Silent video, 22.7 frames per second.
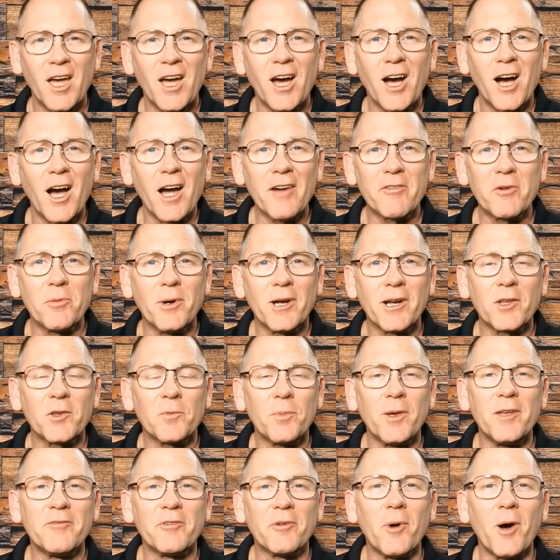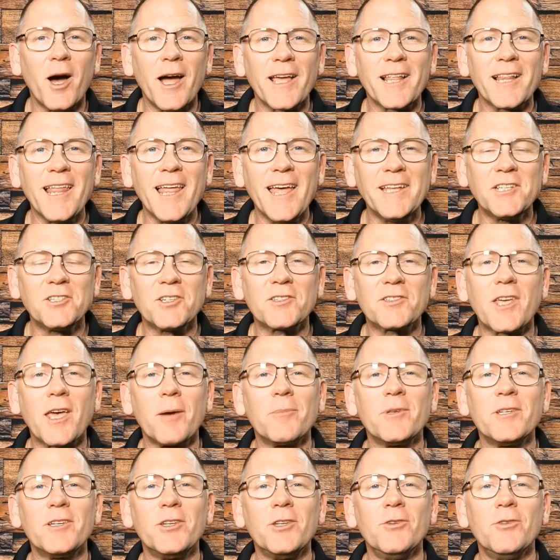Hi everyone, it's Pete from Ironclad, just
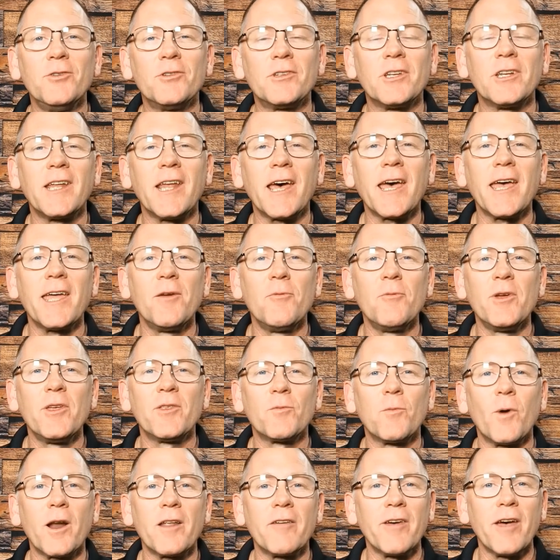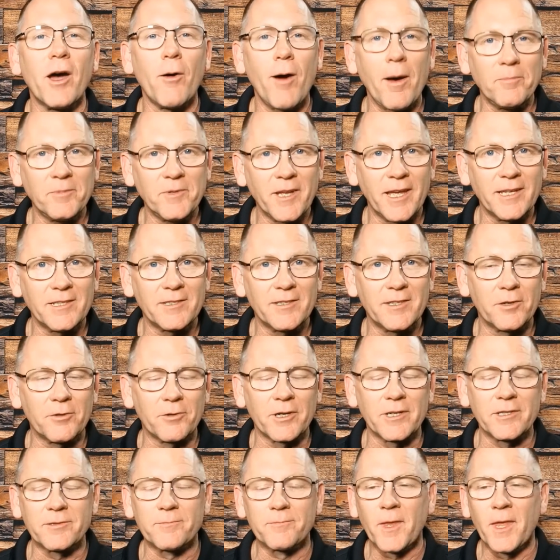coming to you today with one of our update
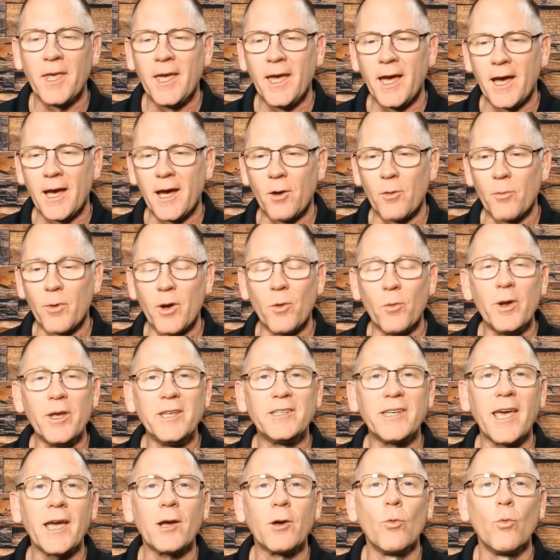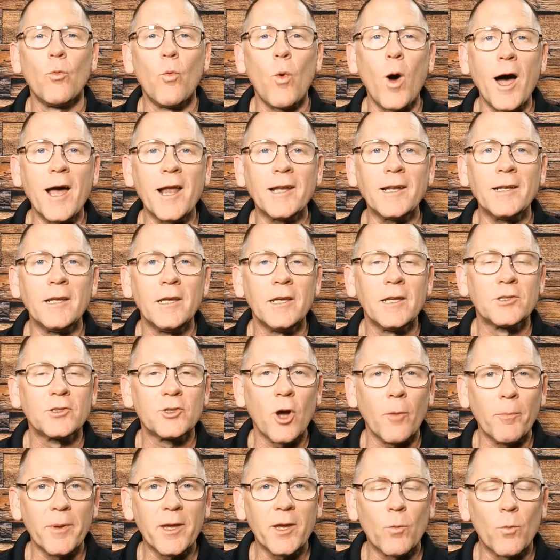series where we tackle one
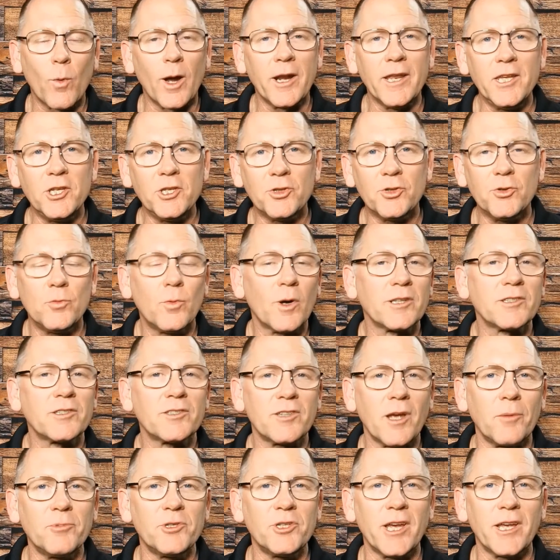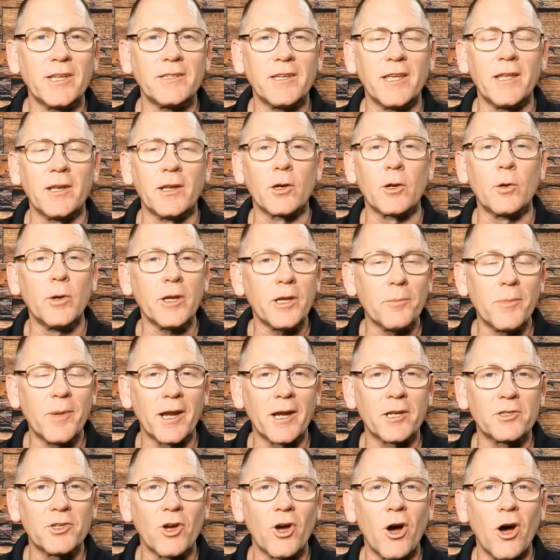topic, one issue, one subject in a quick amount
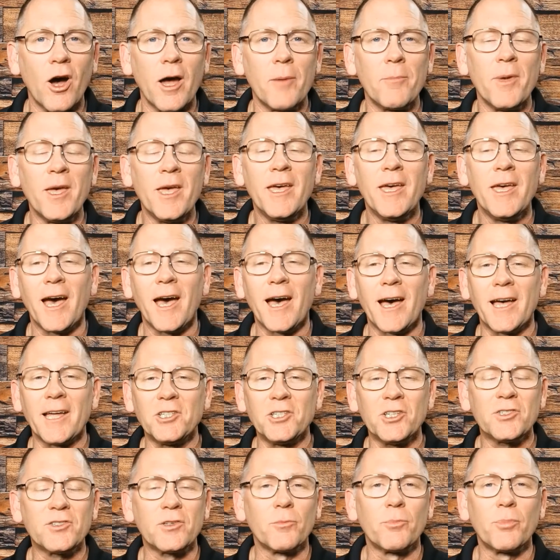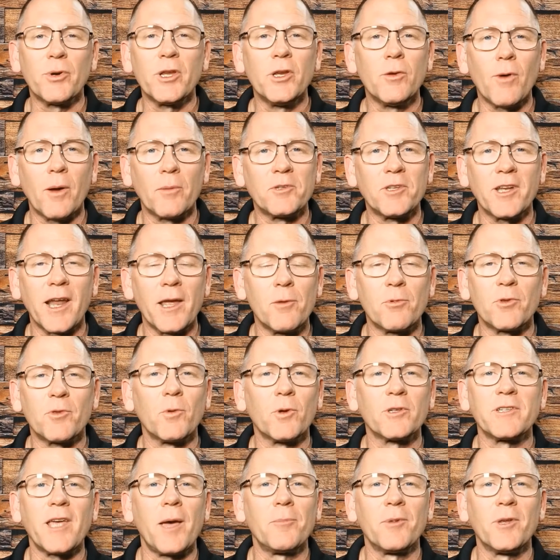of time just to bring you up to date with
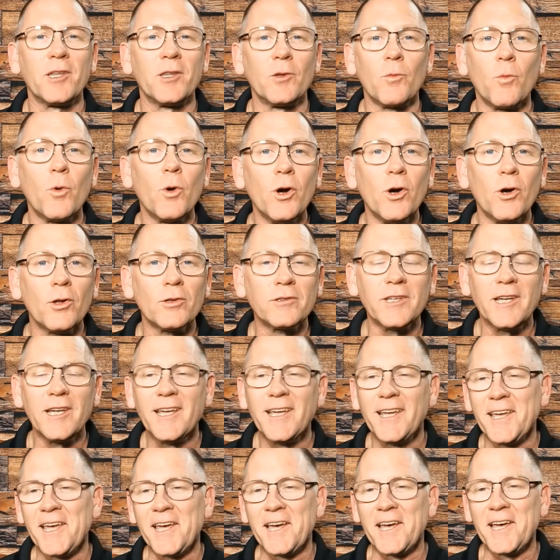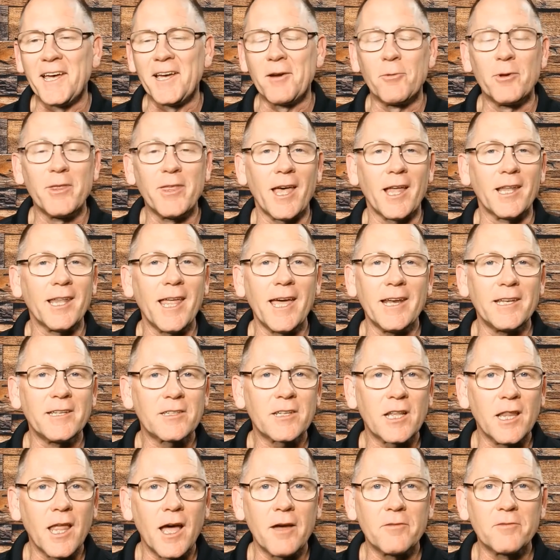what's happening in the world with our latest
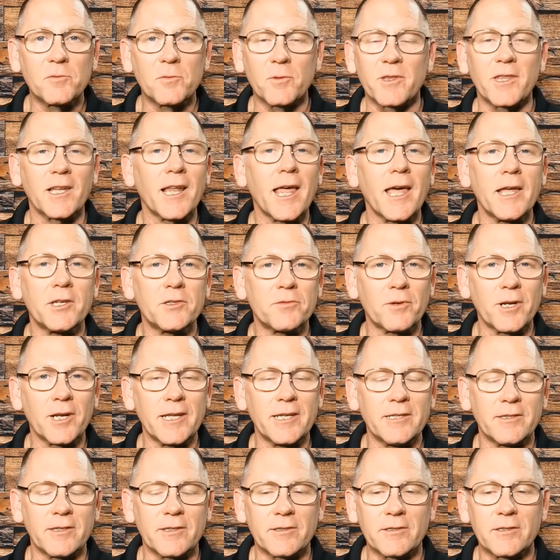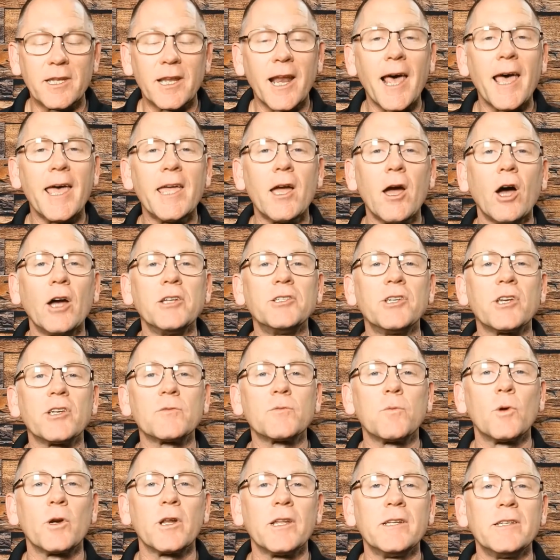gloves, with the latest releases. Today I just
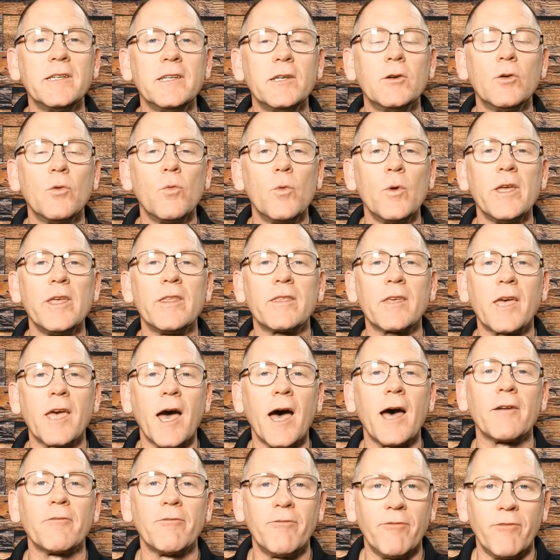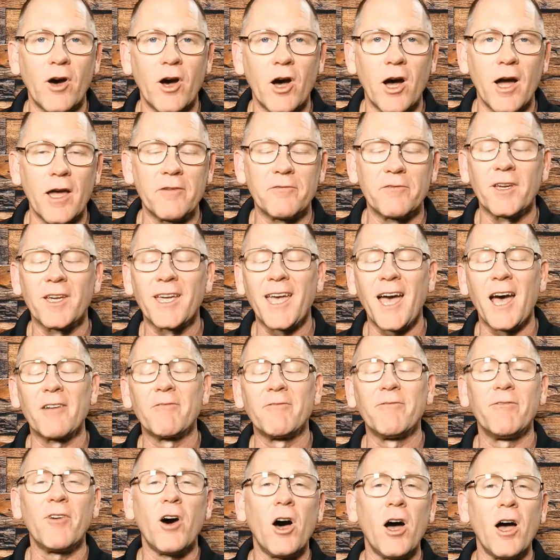want to deal with Cut 5,
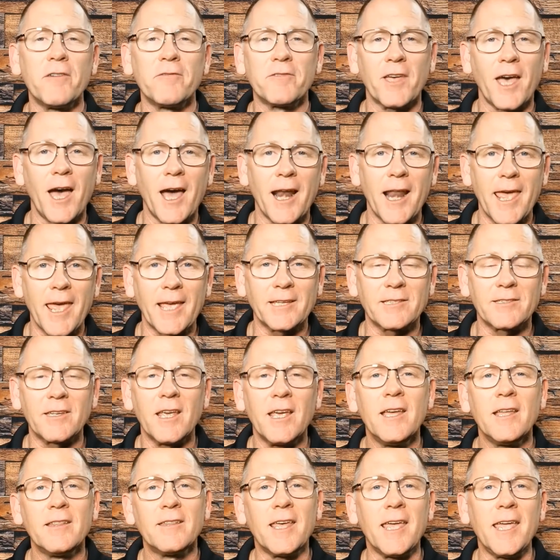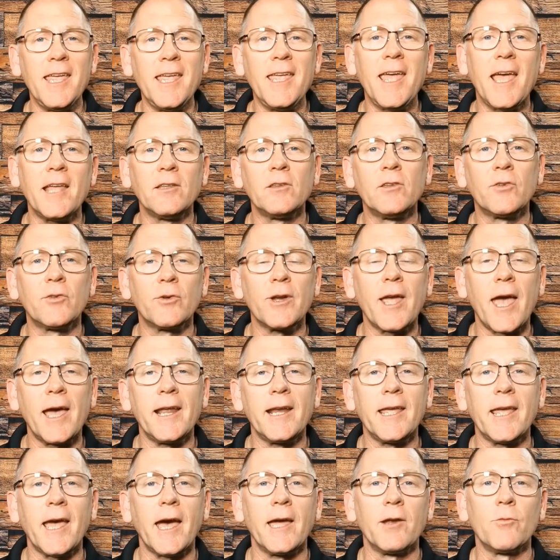Cut X, the
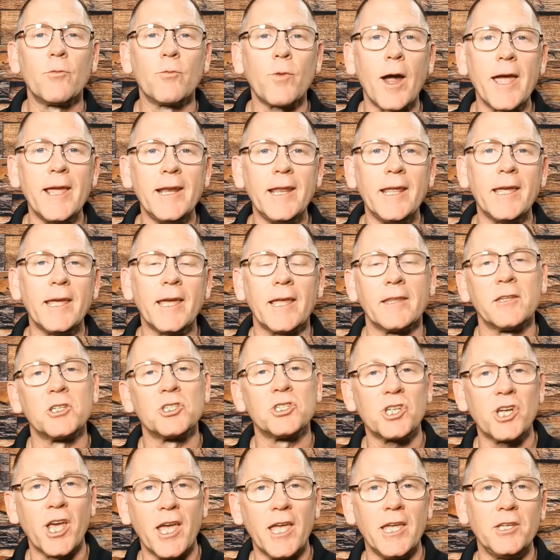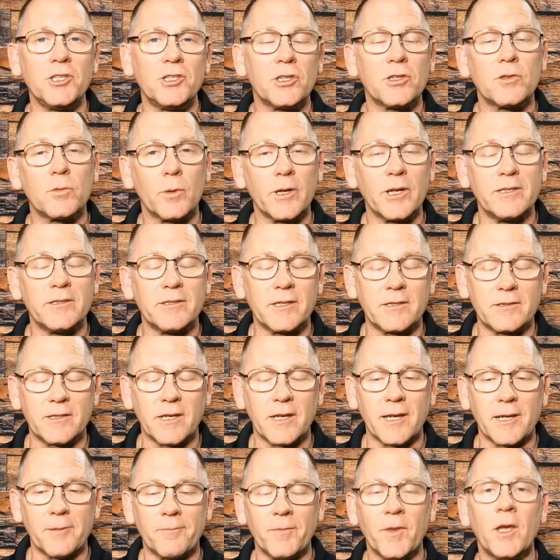EN388 rating and the change in
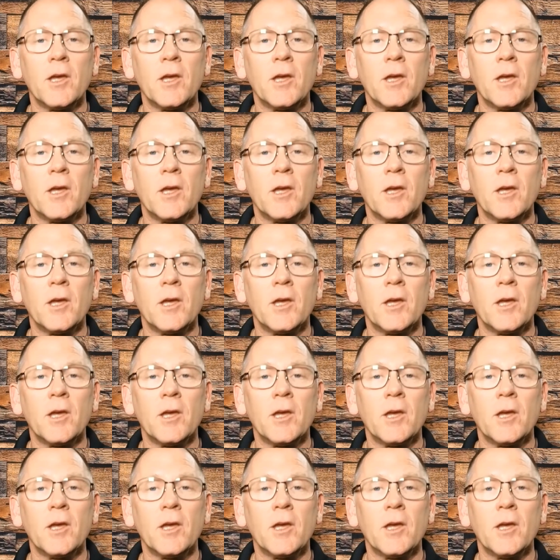2016.